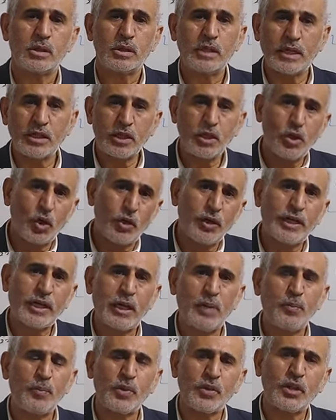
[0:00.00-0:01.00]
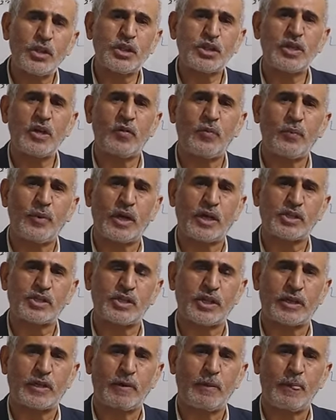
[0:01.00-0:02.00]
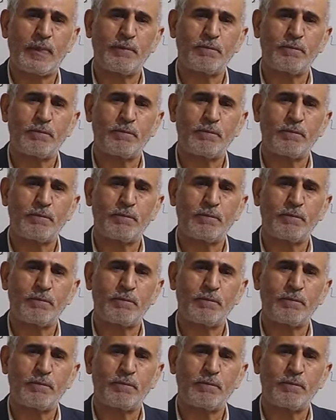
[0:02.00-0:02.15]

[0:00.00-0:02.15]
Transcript: There is no decomposition of plastic.